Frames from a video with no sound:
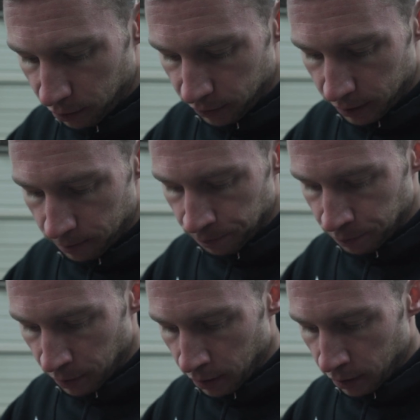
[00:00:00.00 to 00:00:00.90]
of it,
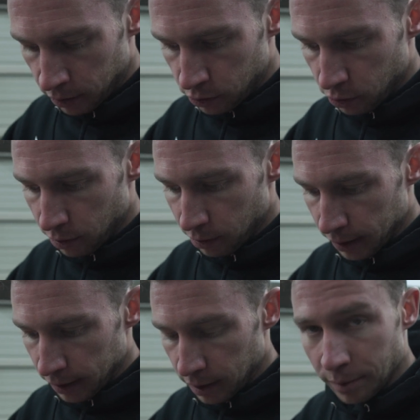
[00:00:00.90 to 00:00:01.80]
to
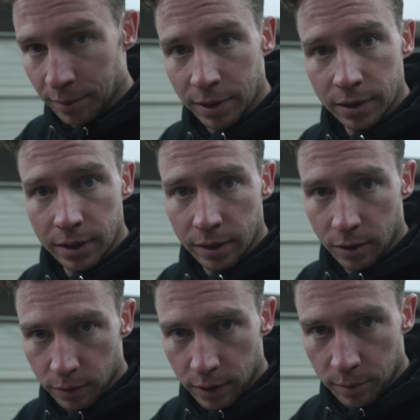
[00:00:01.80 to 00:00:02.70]
mimic the
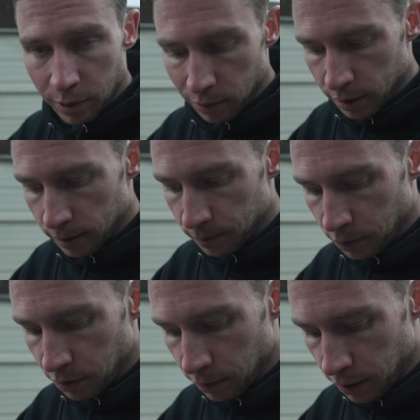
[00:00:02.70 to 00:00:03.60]
OEM look
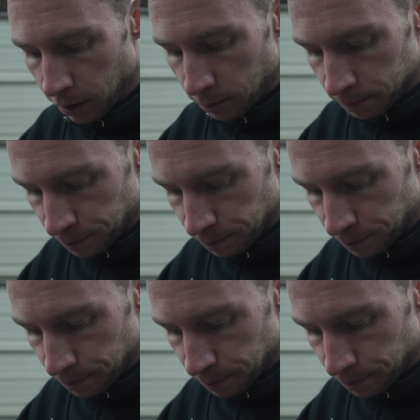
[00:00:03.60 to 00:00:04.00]
on the window.